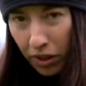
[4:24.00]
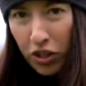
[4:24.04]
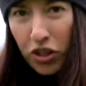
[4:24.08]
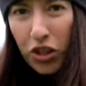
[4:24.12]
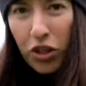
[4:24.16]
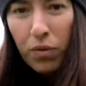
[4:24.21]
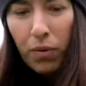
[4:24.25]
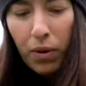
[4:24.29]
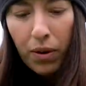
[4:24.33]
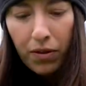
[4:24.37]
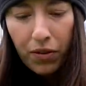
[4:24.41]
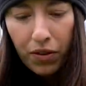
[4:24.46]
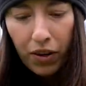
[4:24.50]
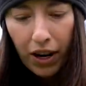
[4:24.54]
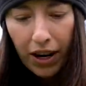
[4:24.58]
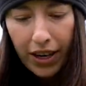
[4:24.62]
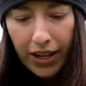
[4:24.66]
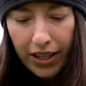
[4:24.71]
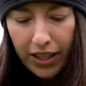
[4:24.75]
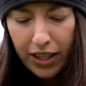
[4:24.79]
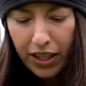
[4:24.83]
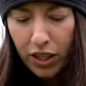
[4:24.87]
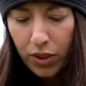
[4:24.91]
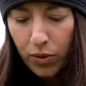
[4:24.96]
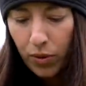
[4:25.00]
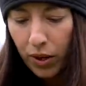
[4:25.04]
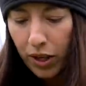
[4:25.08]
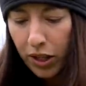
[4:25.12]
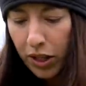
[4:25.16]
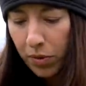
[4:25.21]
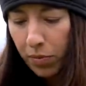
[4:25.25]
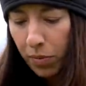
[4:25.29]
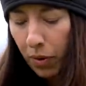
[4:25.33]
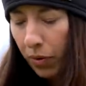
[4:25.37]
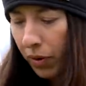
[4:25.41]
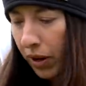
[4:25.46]
not sure what variety this
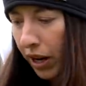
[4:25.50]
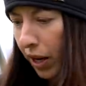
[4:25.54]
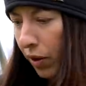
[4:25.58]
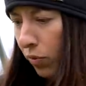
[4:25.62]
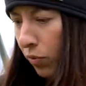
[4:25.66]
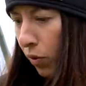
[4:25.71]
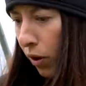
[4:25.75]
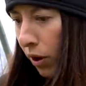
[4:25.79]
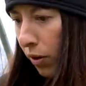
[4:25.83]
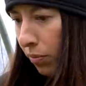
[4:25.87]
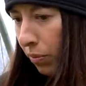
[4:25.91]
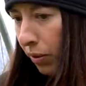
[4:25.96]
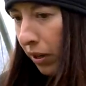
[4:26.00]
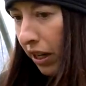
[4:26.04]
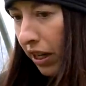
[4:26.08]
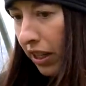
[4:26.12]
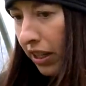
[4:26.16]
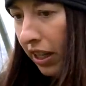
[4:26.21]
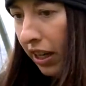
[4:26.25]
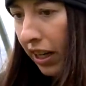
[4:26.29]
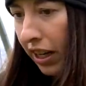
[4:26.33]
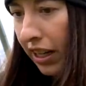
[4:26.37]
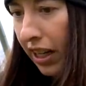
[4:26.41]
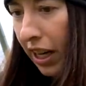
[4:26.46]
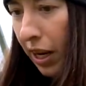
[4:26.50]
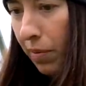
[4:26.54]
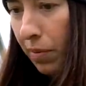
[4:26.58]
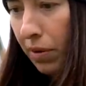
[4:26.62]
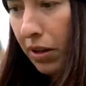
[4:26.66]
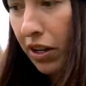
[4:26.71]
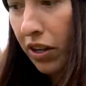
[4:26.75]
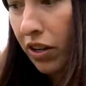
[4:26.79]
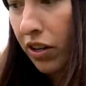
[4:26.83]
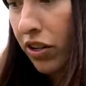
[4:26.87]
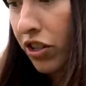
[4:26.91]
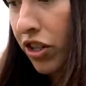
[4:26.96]
was, but we had one plant that I came
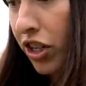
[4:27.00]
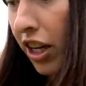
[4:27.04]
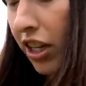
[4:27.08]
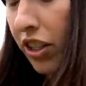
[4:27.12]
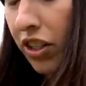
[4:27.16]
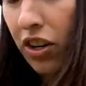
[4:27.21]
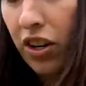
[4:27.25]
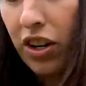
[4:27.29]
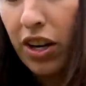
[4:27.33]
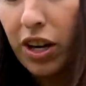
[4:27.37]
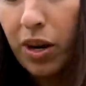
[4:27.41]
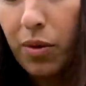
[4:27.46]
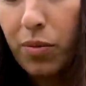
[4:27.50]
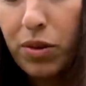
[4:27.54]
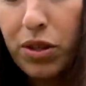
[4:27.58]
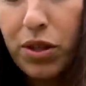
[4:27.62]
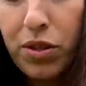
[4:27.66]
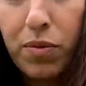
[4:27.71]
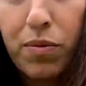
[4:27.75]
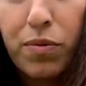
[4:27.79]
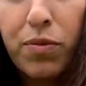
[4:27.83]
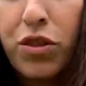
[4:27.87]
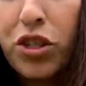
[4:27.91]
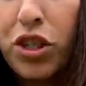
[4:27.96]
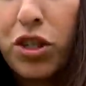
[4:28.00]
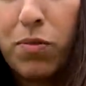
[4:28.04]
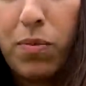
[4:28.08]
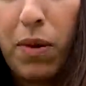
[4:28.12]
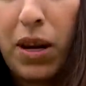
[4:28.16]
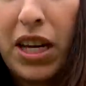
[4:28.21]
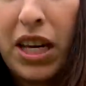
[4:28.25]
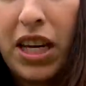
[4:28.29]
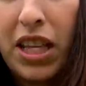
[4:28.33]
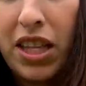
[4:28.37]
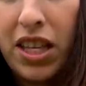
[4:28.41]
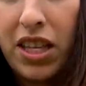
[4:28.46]
in here and checked on, and it was just
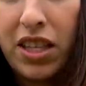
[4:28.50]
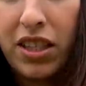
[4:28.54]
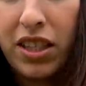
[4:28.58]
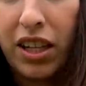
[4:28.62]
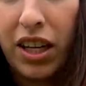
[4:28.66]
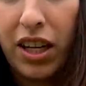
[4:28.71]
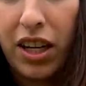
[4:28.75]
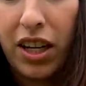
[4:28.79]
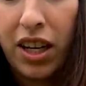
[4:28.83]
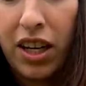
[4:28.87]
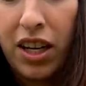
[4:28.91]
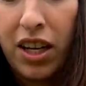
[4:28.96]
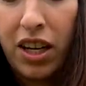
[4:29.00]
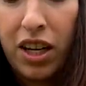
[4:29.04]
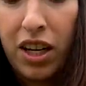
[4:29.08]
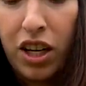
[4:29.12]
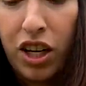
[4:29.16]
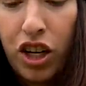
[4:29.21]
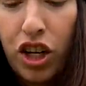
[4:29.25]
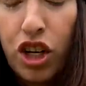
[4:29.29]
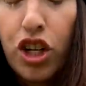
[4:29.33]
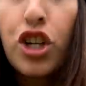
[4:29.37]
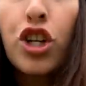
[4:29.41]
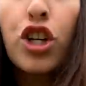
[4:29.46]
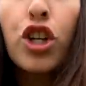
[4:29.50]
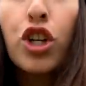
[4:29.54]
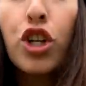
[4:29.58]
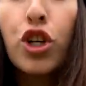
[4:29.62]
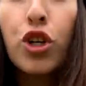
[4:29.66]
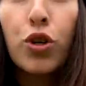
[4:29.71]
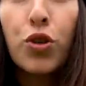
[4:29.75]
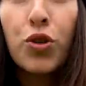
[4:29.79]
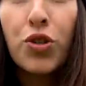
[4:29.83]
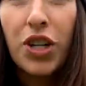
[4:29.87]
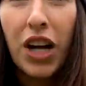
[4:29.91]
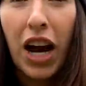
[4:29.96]
making these like
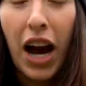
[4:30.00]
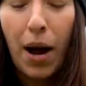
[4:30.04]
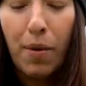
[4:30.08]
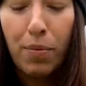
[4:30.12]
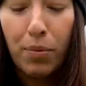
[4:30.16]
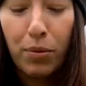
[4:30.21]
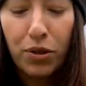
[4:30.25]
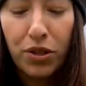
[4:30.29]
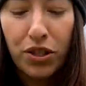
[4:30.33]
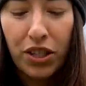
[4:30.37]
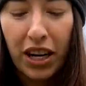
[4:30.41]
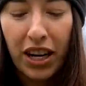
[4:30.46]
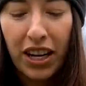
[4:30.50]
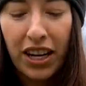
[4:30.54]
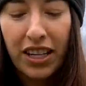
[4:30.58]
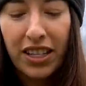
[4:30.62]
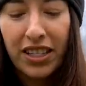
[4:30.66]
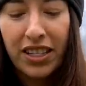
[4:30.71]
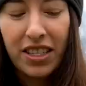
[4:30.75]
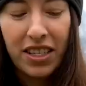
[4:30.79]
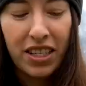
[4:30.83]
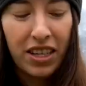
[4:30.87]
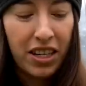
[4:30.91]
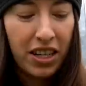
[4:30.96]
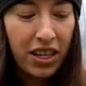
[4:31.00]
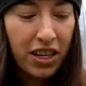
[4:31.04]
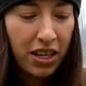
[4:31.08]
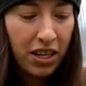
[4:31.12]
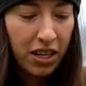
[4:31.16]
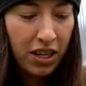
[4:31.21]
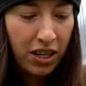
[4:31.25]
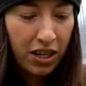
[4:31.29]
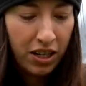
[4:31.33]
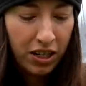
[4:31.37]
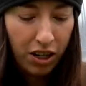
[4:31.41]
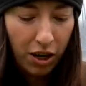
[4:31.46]
huge apple-sized
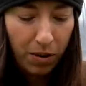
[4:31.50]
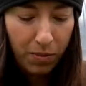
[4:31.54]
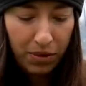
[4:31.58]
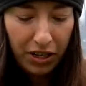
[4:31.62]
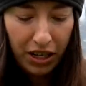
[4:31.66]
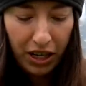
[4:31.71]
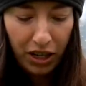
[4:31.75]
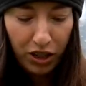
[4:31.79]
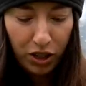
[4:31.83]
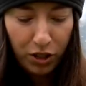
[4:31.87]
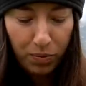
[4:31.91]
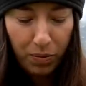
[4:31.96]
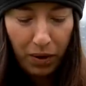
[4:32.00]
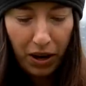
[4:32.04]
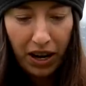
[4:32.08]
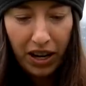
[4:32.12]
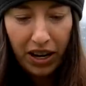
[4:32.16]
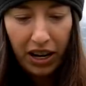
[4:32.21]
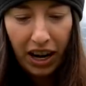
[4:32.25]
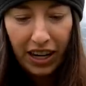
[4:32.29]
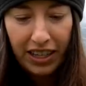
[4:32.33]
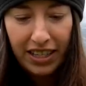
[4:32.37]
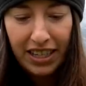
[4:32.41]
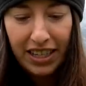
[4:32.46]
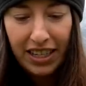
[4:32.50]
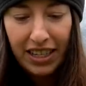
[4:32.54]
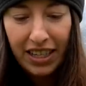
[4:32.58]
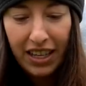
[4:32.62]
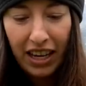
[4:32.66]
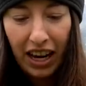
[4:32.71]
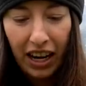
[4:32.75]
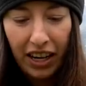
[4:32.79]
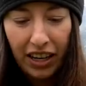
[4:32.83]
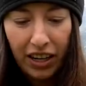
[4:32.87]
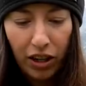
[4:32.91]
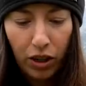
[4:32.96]
tomatoes. but I didn't
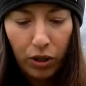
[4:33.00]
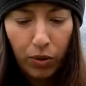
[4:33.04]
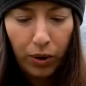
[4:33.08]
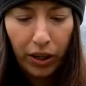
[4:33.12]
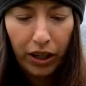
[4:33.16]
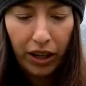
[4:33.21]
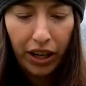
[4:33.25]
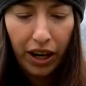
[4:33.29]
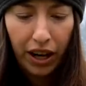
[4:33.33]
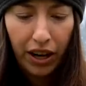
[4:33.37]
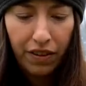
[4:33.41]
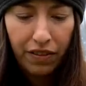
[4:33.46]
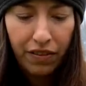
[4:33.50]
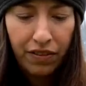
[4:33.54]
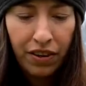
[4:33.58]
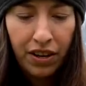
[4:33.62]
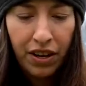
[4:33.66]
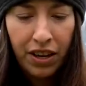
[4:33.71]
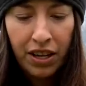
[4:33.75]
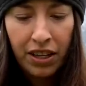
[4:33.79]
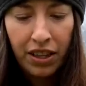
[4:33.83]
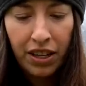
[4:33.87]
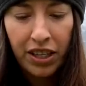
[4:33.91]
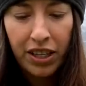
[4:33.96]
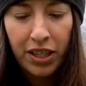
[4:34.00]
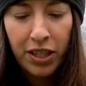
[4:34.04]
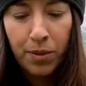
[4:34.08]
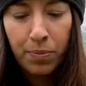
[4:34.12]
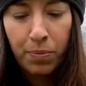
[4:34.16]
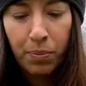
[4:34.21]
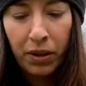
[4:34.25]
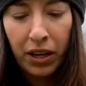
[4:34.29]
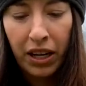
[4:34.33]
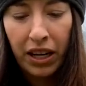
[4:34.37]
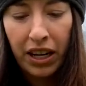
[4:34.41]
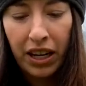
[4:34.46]
get in here quick enough. They
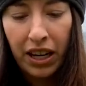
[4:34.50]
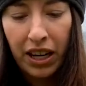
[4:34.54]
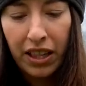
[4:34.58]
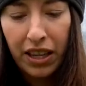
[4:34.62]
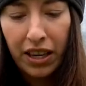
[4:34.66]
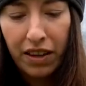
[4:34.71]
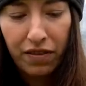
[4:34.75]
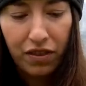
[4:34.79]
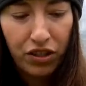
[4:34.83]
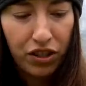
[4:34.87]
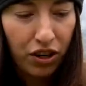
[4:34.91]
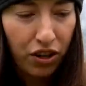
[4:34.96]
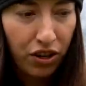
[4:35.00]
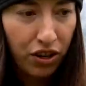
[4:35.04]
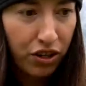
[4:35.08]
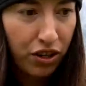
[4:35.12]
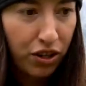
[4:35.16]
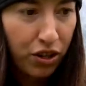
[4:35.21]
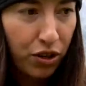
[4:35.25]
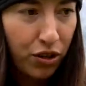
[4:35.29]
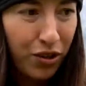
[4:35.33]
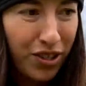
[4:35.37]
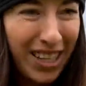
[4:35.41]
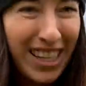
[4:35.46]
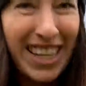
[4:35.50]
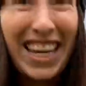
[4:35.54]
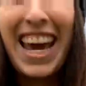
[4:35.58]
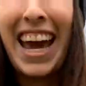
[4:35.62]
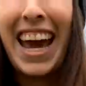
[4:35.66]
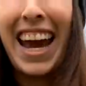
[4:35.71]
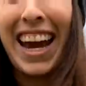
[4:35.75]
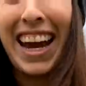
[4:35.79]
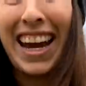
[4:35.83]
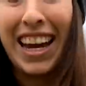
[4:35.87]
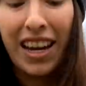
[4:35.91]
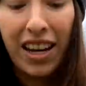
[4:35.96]
split and they've started to
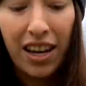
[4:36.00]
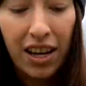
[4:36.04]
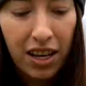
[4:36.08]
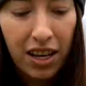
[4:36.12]
decay.